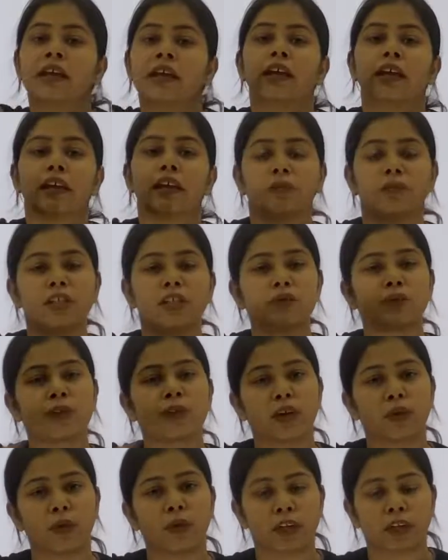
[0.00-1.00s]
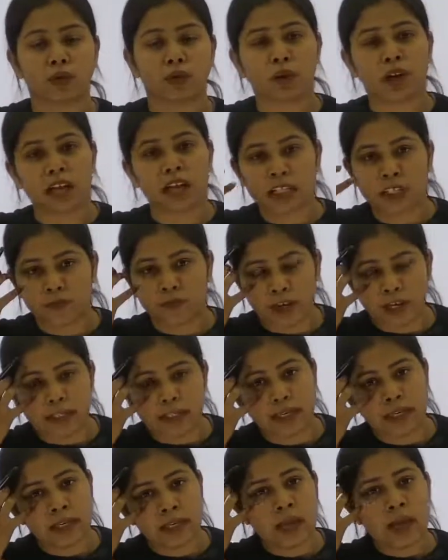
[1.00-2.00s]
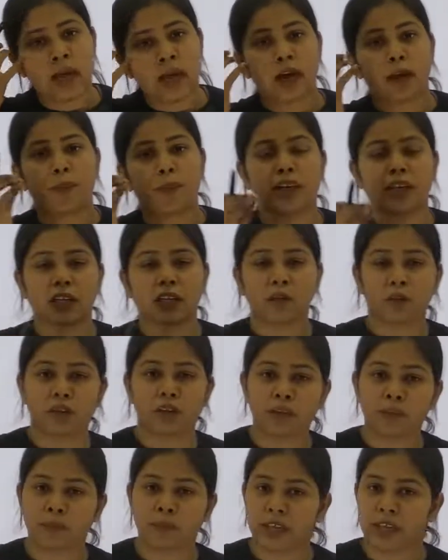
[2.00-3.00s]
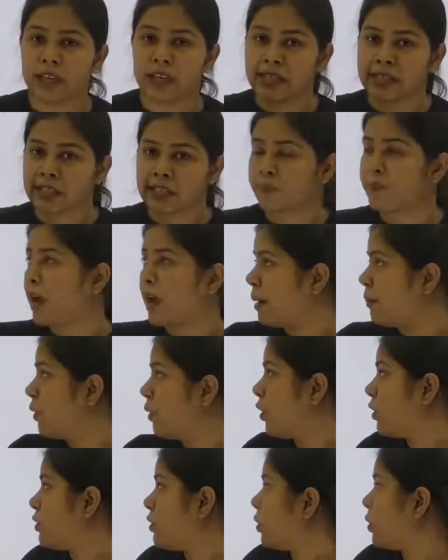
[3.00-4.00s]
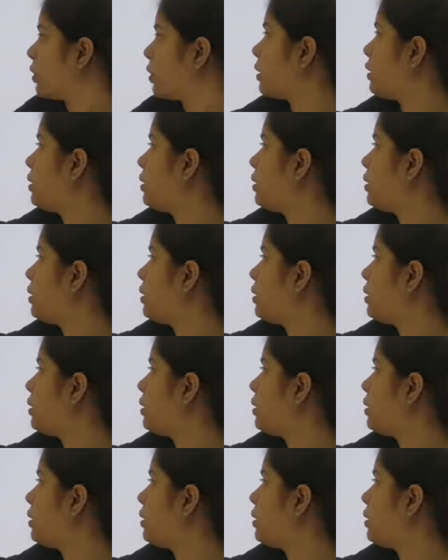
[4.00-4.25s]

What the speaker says: in which we are going to classify that a particular mail is spam or not.